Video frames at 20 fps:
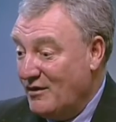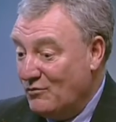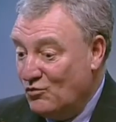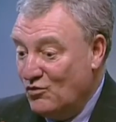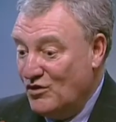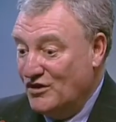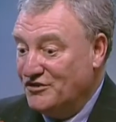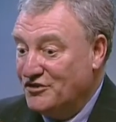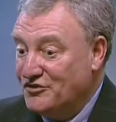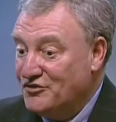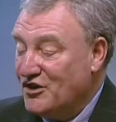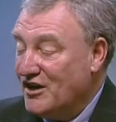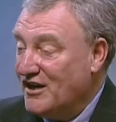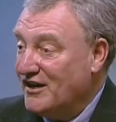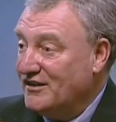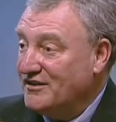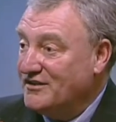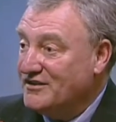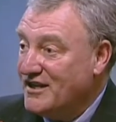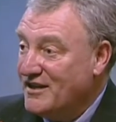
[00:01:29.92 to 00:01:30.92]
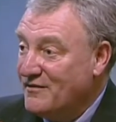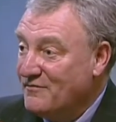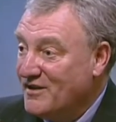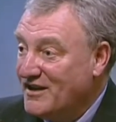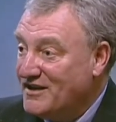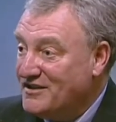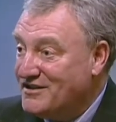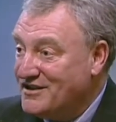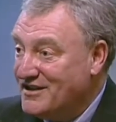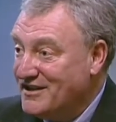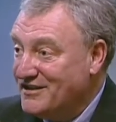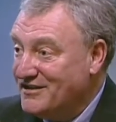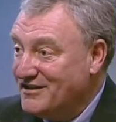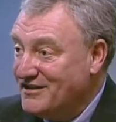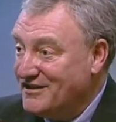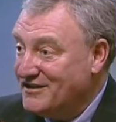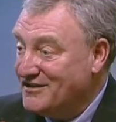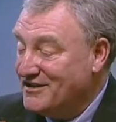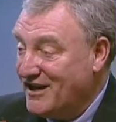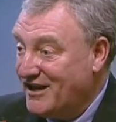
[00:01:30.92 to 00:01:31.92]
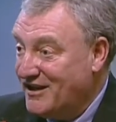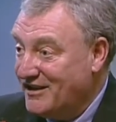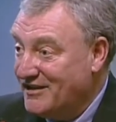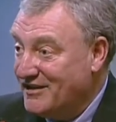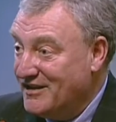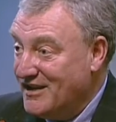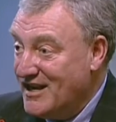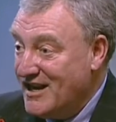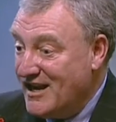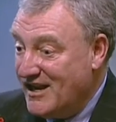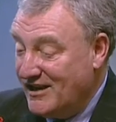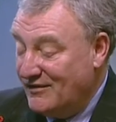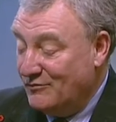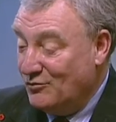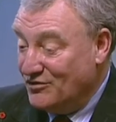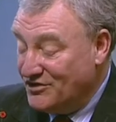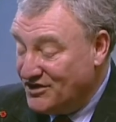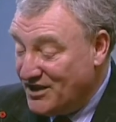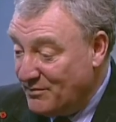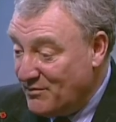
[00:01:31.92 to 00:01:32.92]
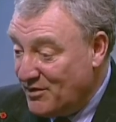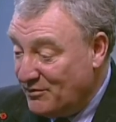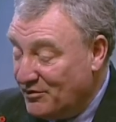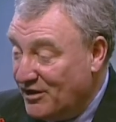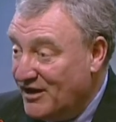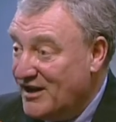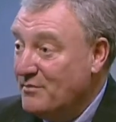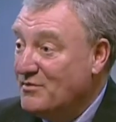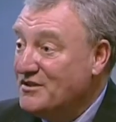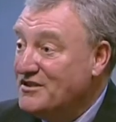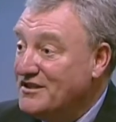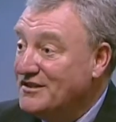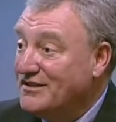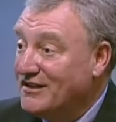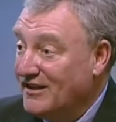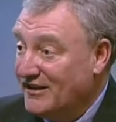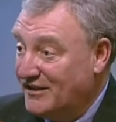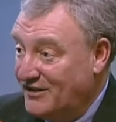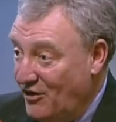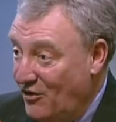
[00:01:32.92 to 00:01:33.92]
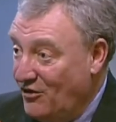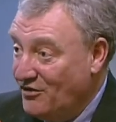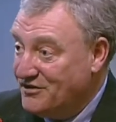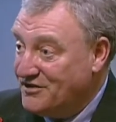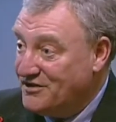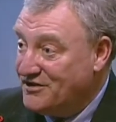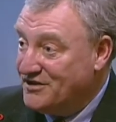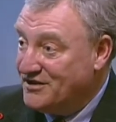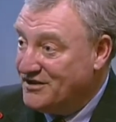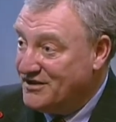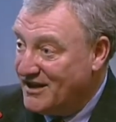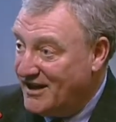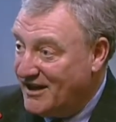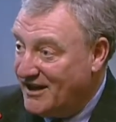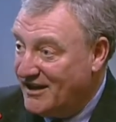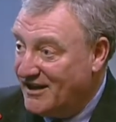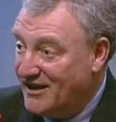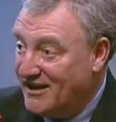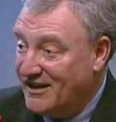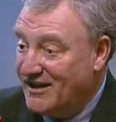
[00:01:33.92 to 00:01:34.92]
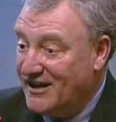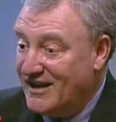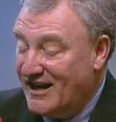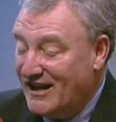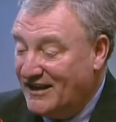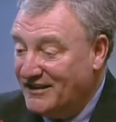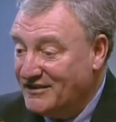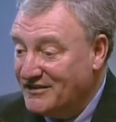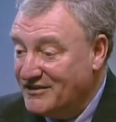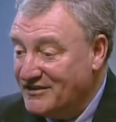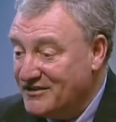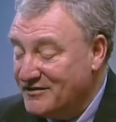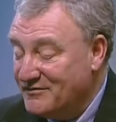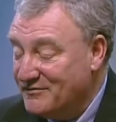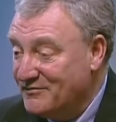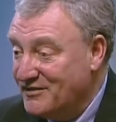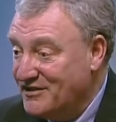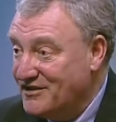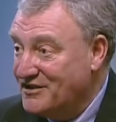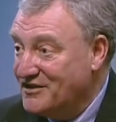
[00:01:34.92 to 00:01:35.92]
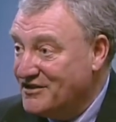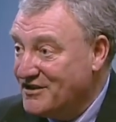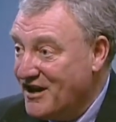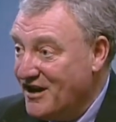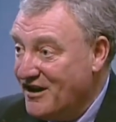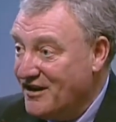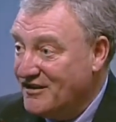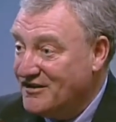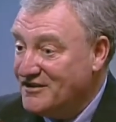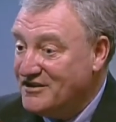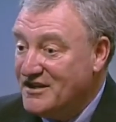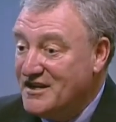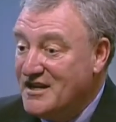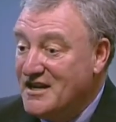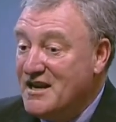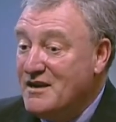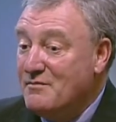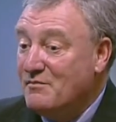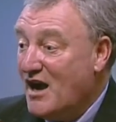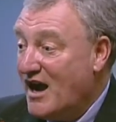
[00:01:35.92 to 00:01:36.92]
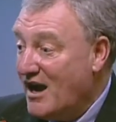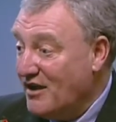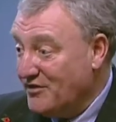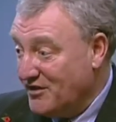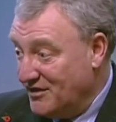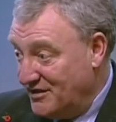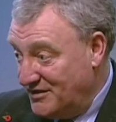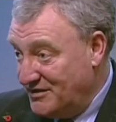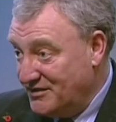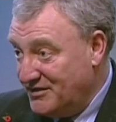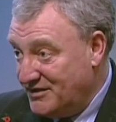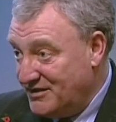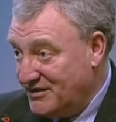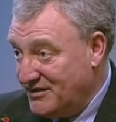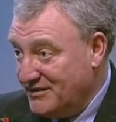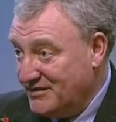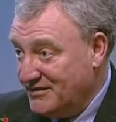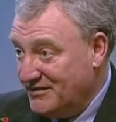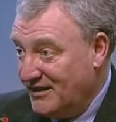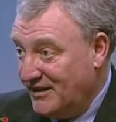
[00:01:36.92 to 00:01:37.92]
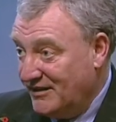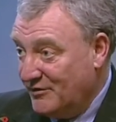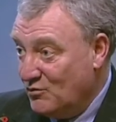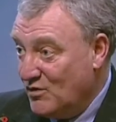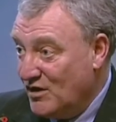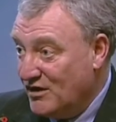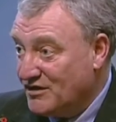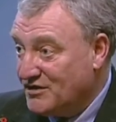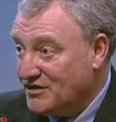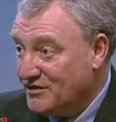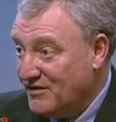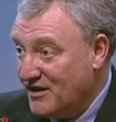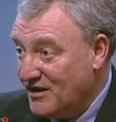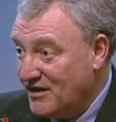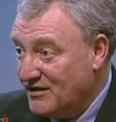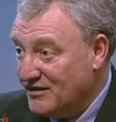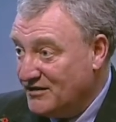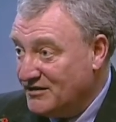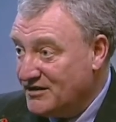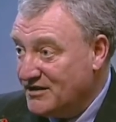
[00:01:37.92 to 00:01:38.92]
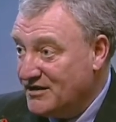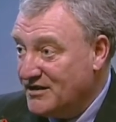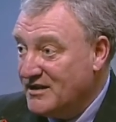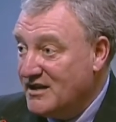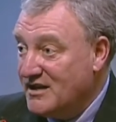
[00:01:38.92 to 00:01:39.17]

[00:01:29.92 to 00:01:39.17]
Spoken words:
were to try and invest in, say, well, some are prohibited, like yachts and vintage cars, but others, like works of art,